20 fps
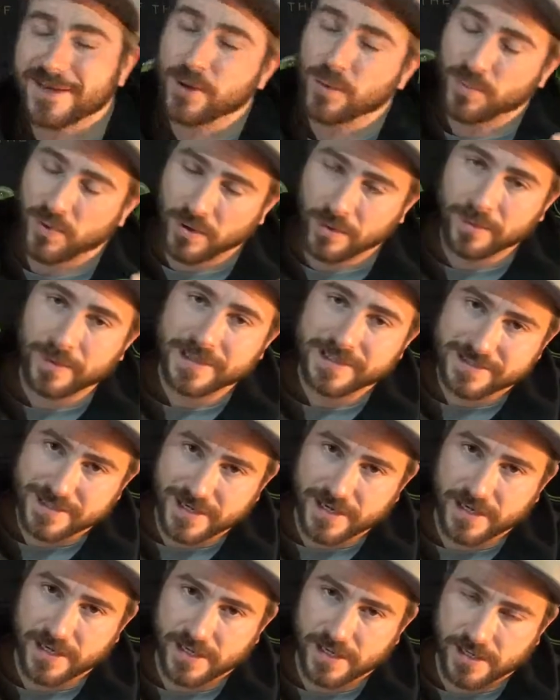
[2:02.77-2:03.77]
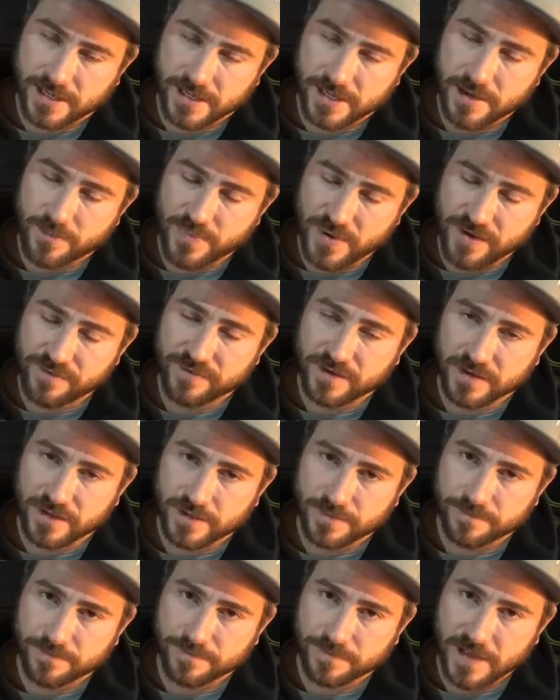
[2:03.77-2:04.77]
you'll probably see a bit of
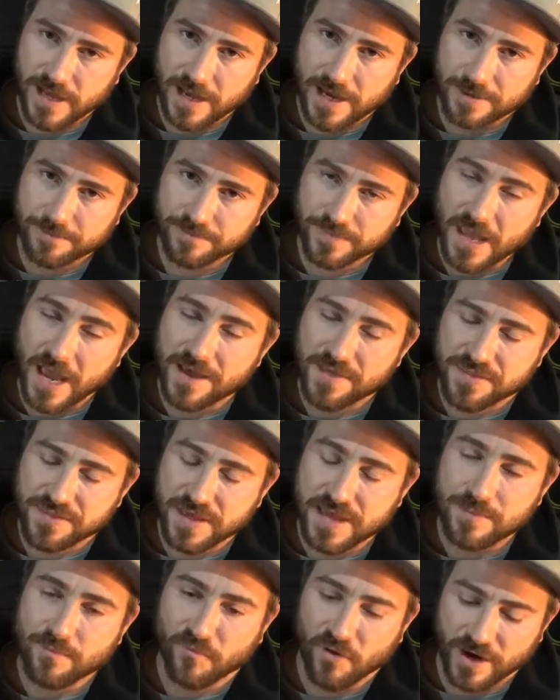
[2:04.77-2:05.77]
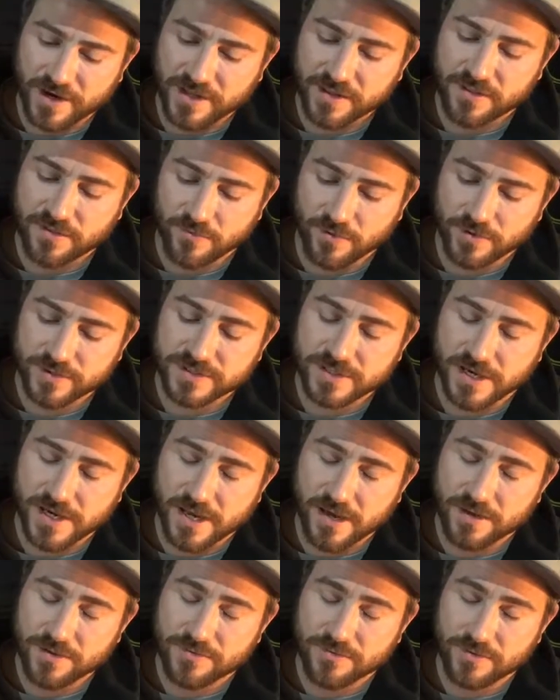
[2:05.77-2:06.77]
a theme running through as I
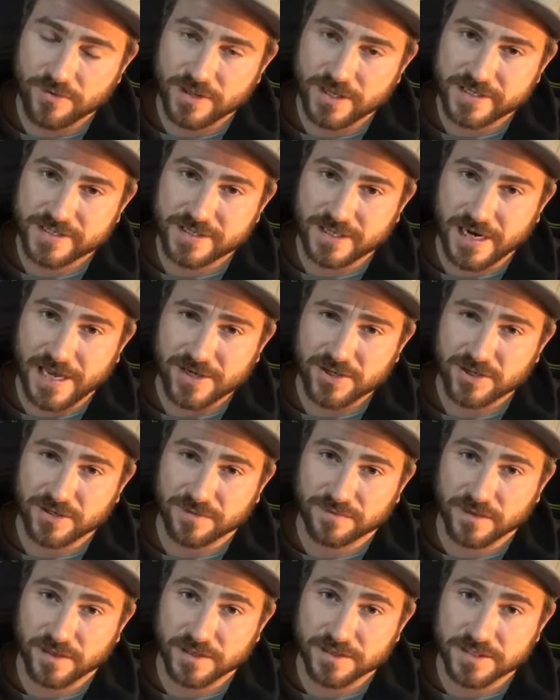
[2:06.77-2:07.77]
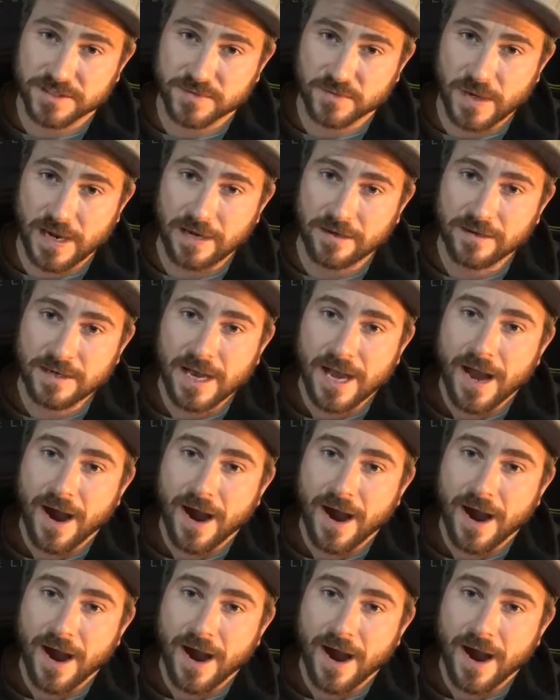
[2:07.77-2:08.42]
go through this selection of lures as well.